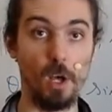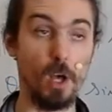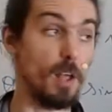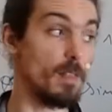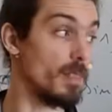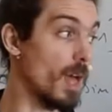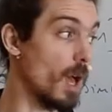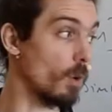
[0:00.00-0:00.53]

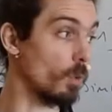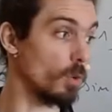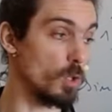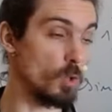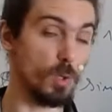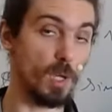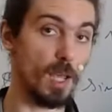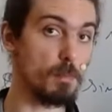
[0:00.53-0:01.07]
Now, you
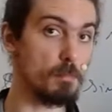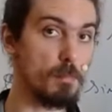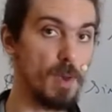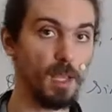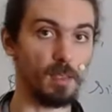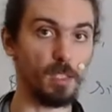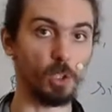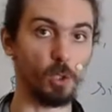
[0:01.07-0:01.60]
can make
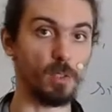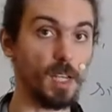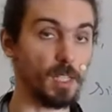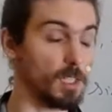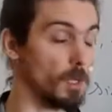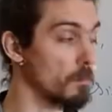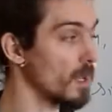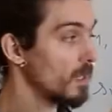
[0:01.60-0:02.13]
this
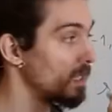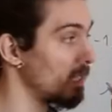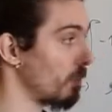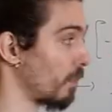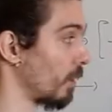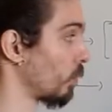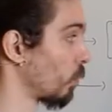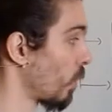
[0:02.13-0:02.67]
connection many
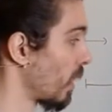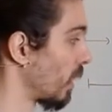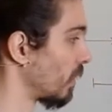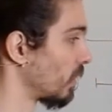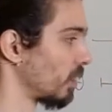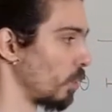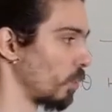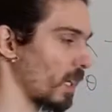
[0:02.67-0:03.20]
different ways.
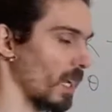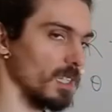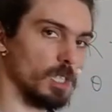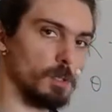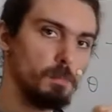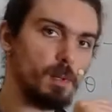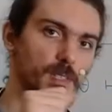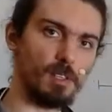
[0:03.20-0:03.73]
You can
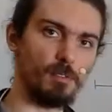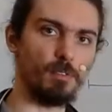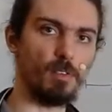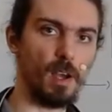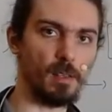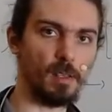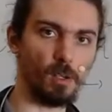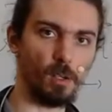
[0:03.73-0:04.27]
specify
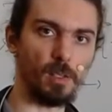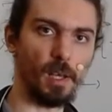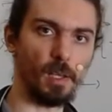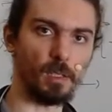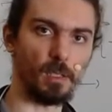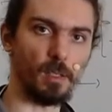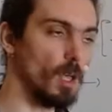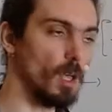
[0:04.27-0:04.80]
the connection.
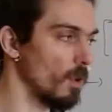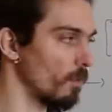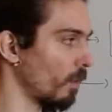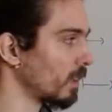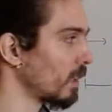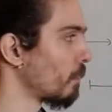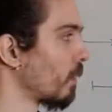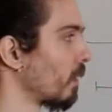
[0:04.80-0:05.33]
For
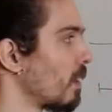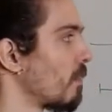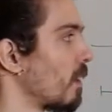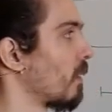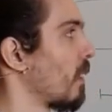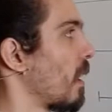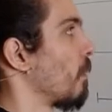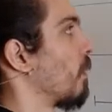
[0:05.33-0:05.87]
example, give a
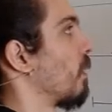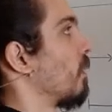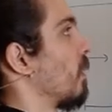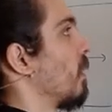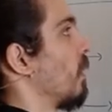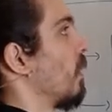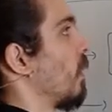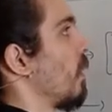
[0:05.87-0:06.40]
table.
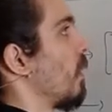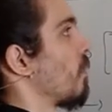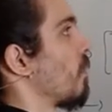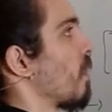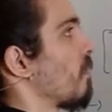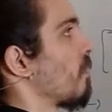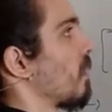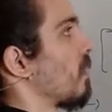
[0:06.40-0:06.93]
If you have
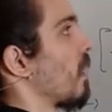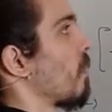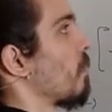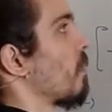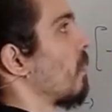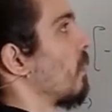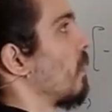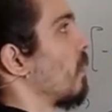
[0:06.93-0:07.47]
a table,
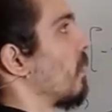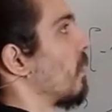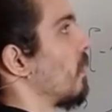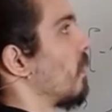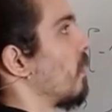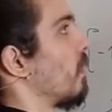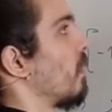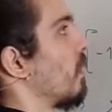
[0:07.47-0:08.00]

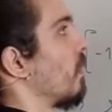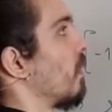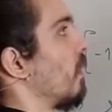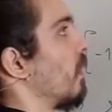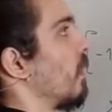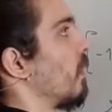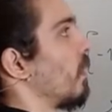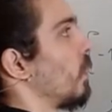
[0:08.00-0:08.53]

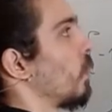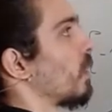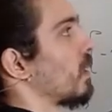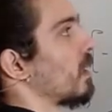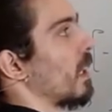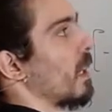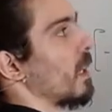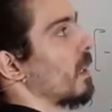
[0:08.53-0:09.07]
you
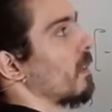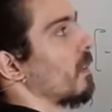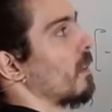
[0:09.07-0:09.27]
assign,